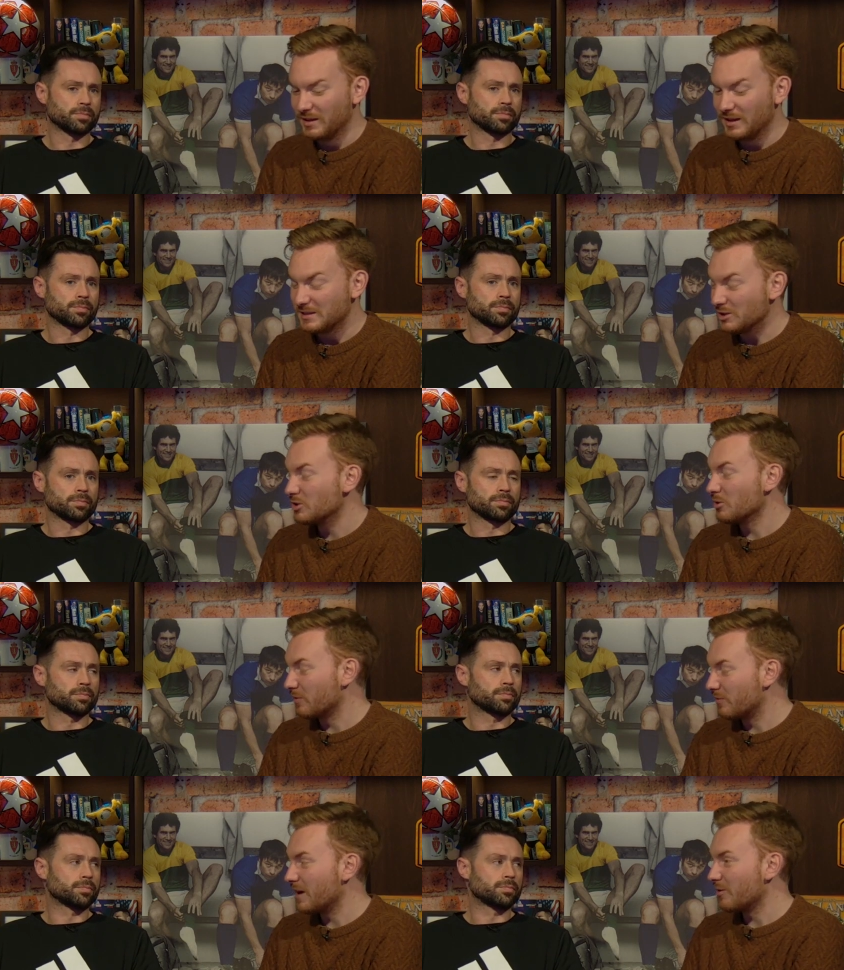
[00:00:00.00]
Speaker 1: he's actually going
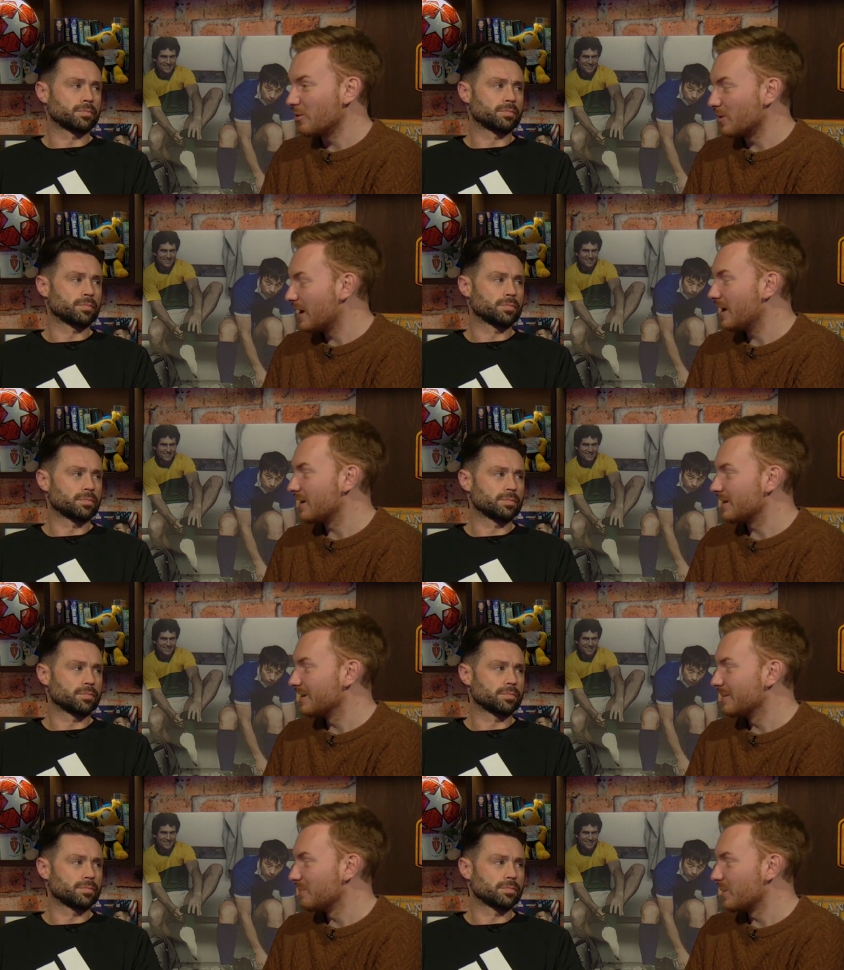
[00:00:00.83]
to fare okay
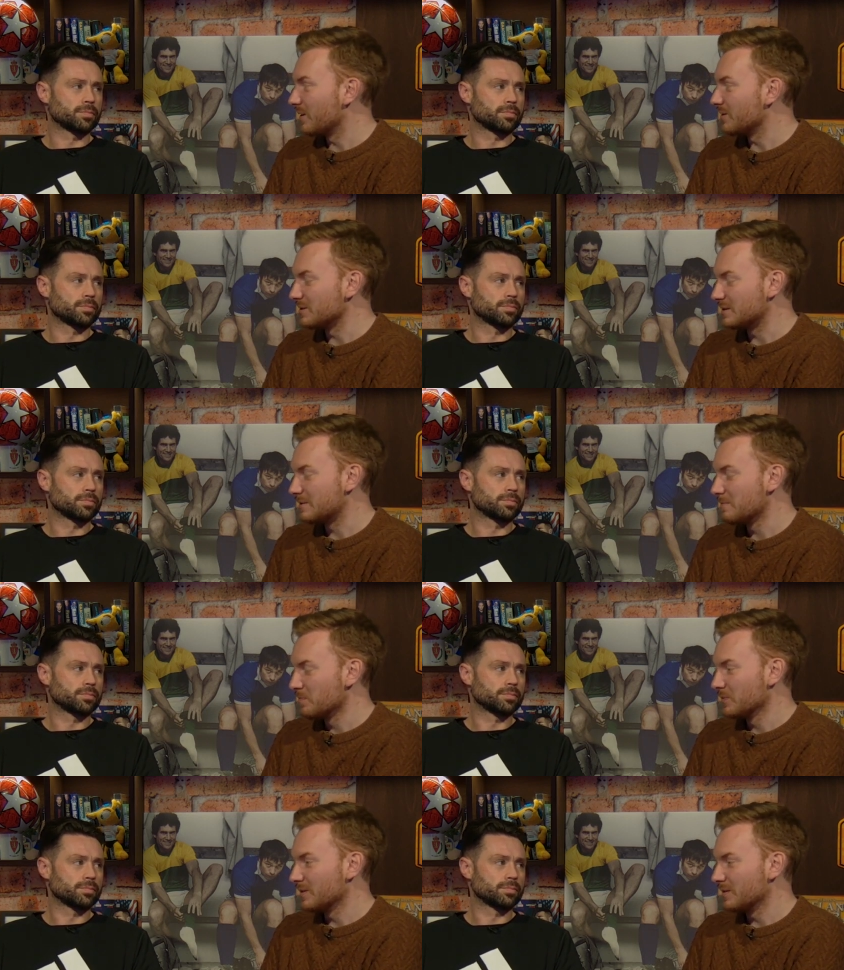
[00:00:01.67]
because
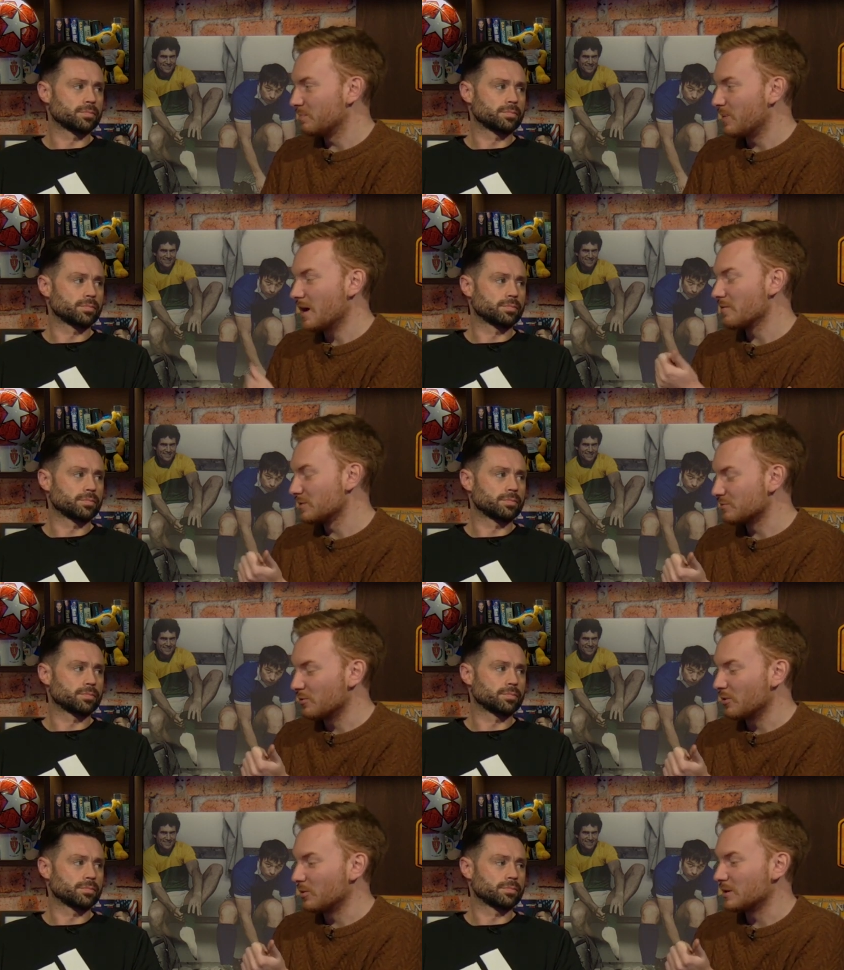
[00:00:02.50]
part of his
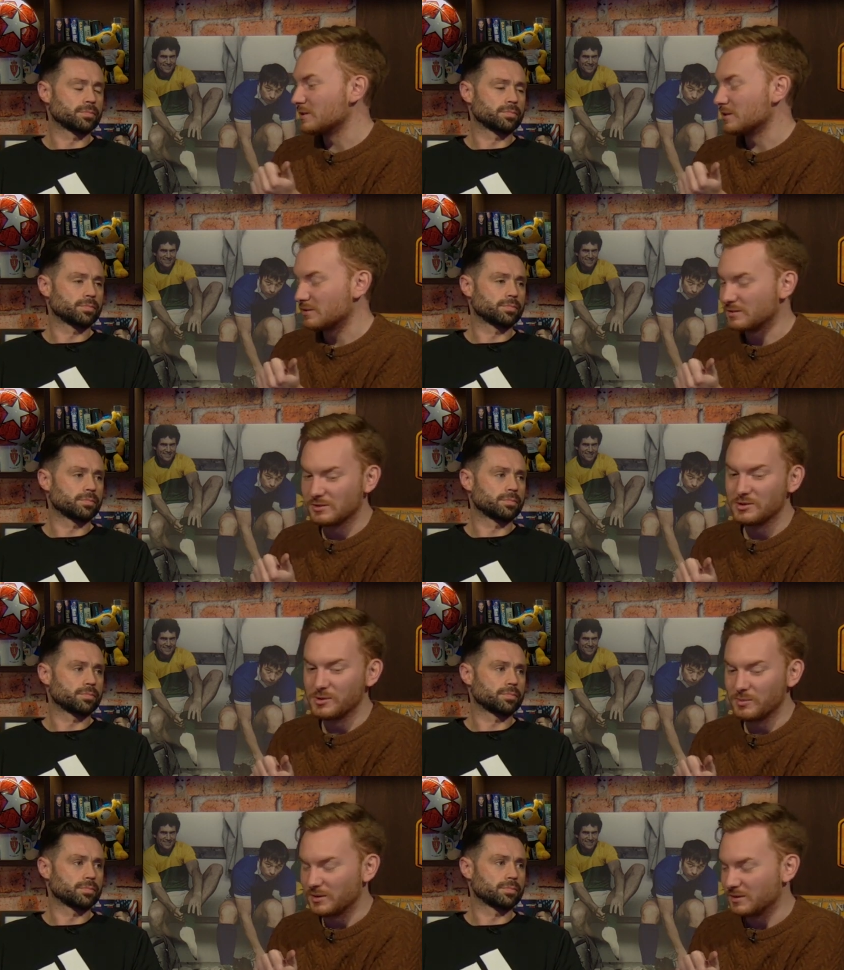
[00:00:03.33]
role isn't to
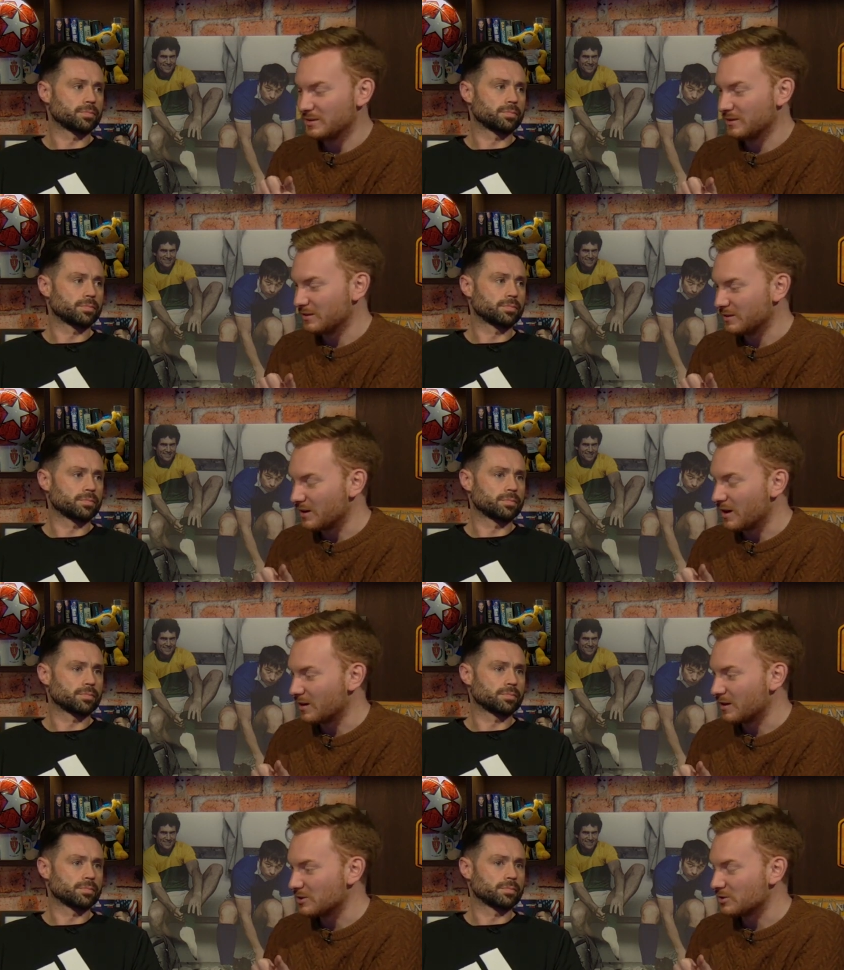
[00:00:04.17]
do with the
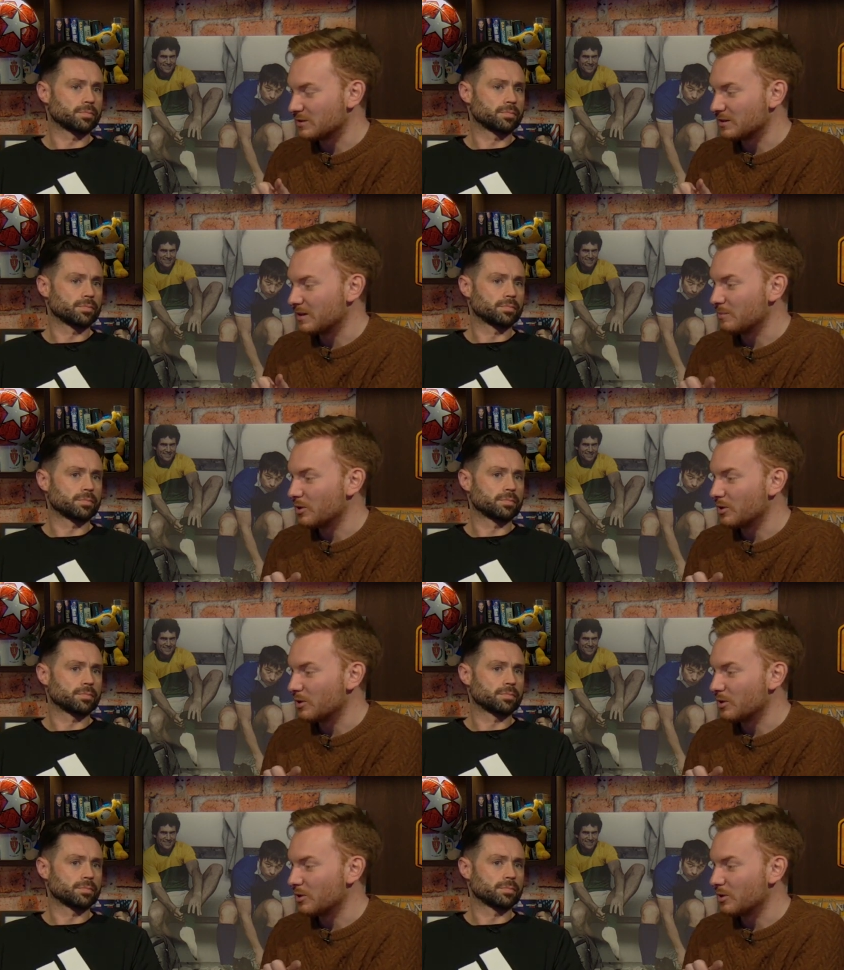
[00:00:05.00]
Ireland national team at